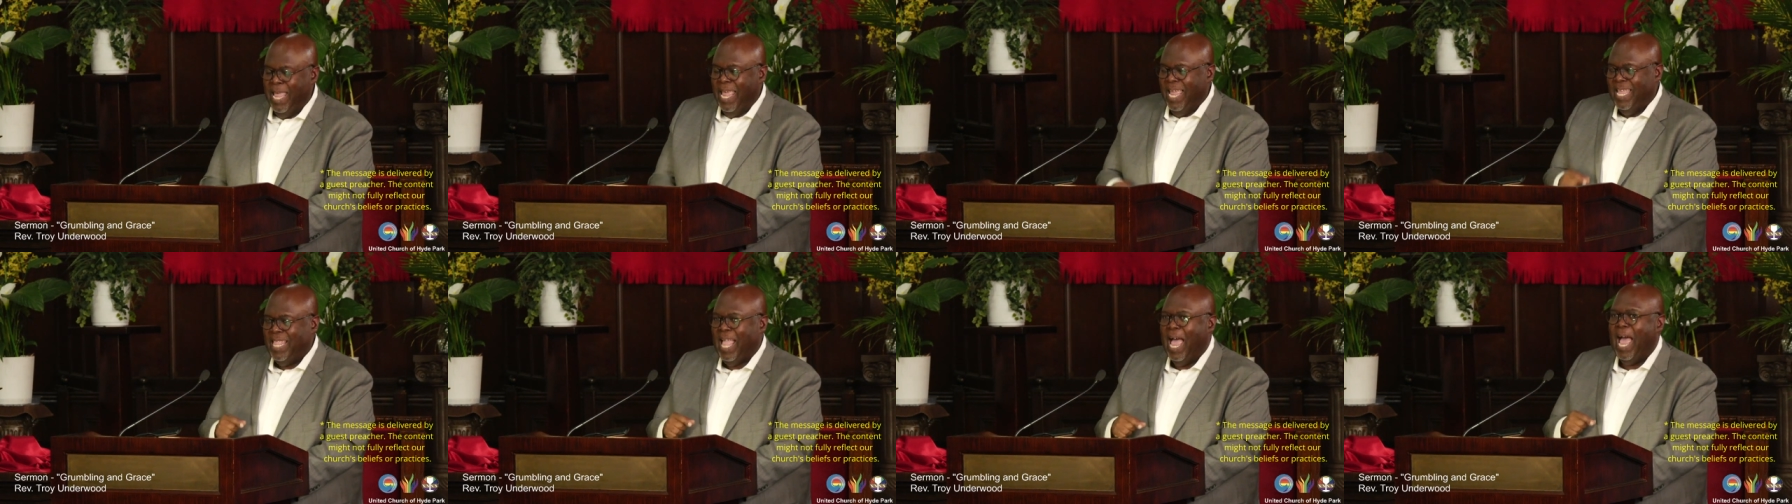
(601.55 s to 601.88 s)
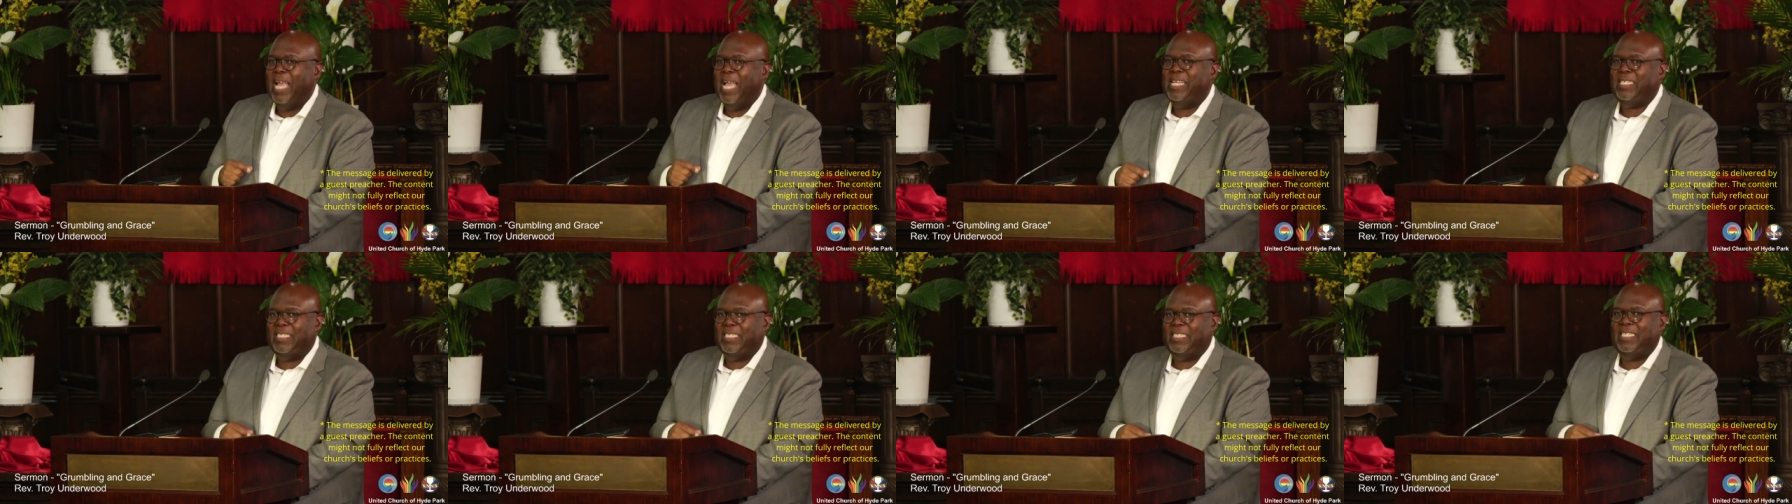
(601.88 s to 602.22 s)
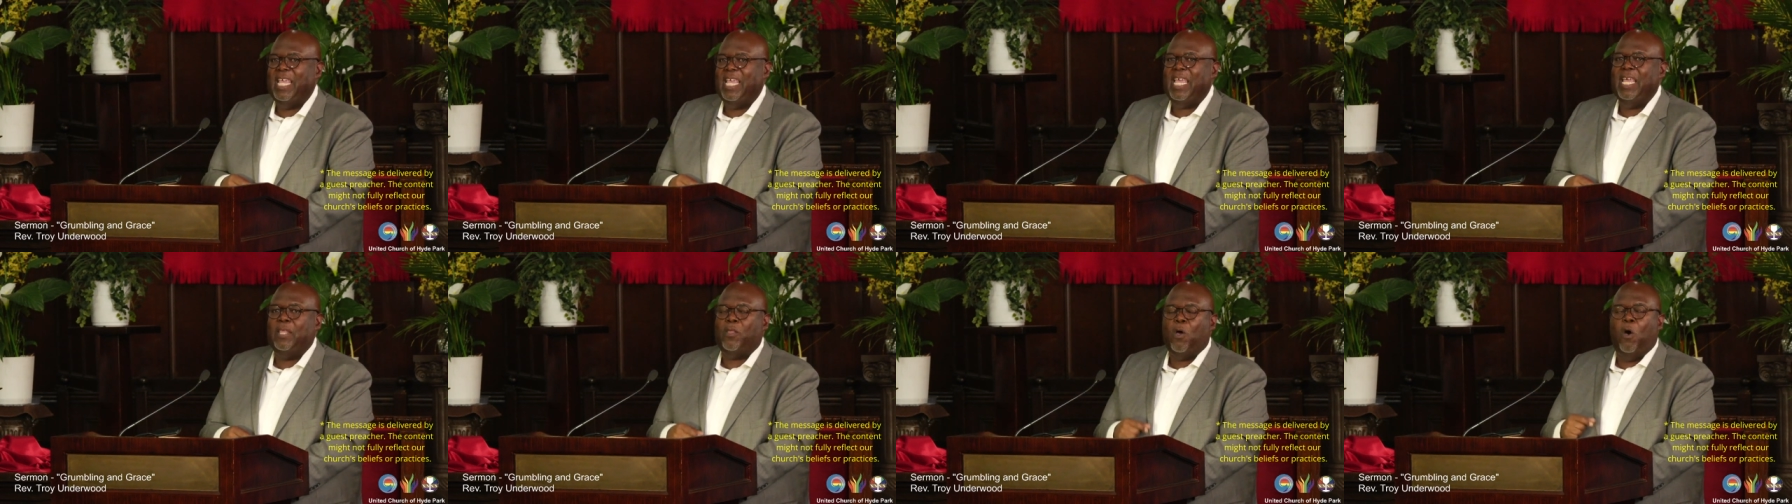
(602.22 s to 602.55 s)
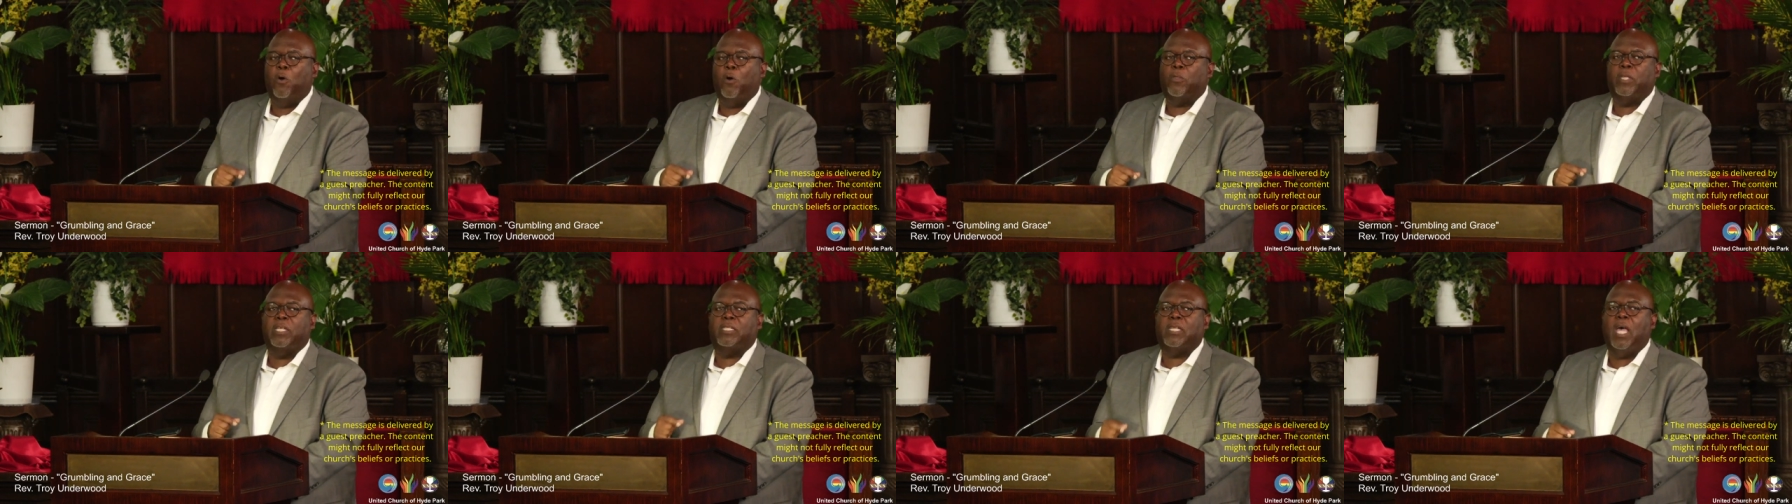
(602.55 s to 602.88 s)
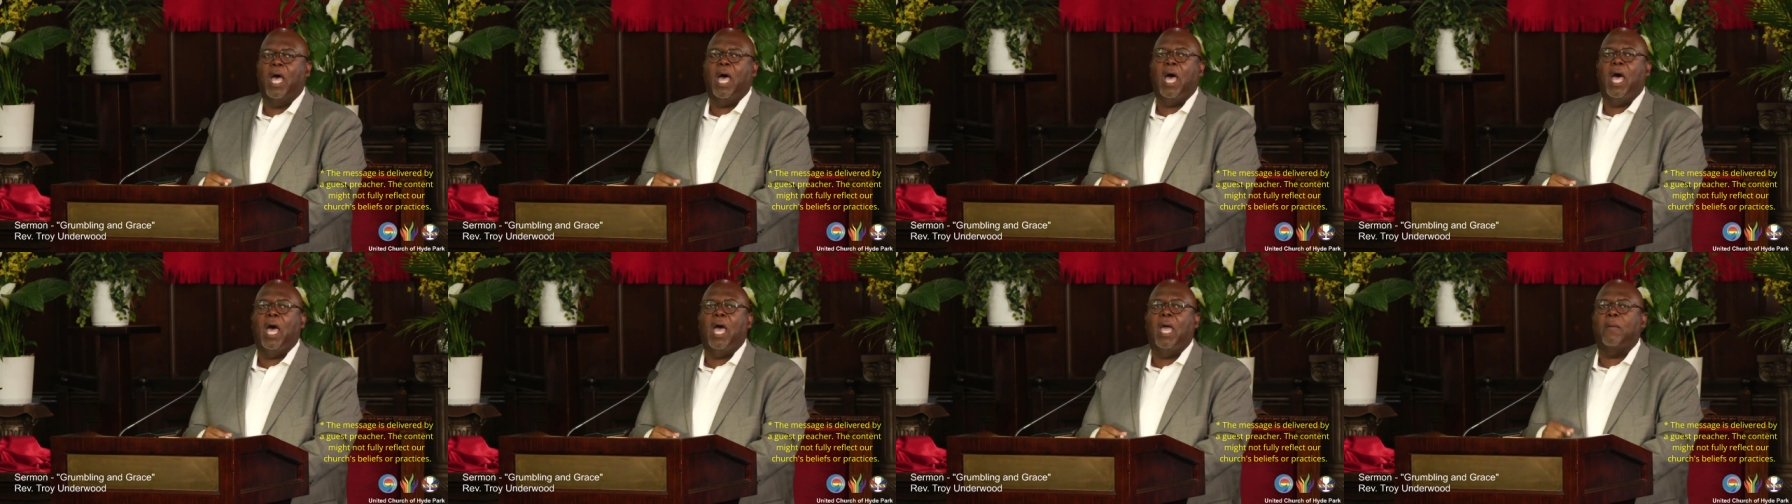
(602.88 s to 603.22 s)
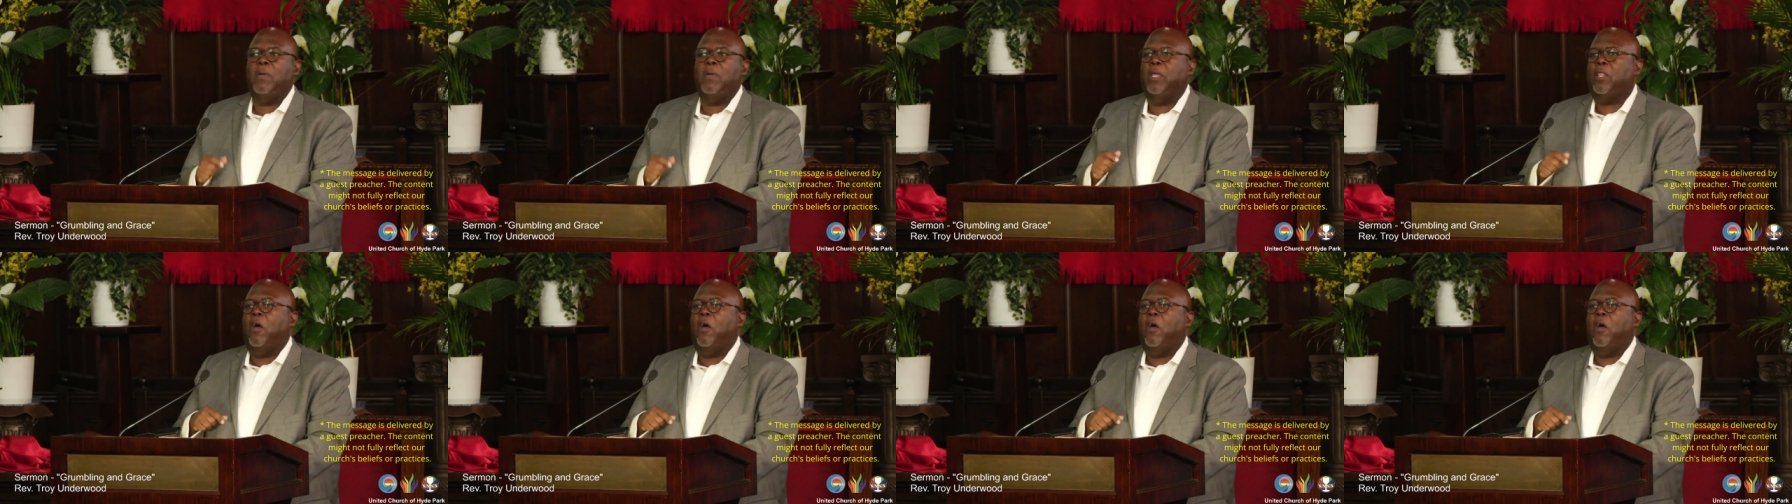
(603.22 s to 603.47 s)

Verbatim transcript: And I see it all the time at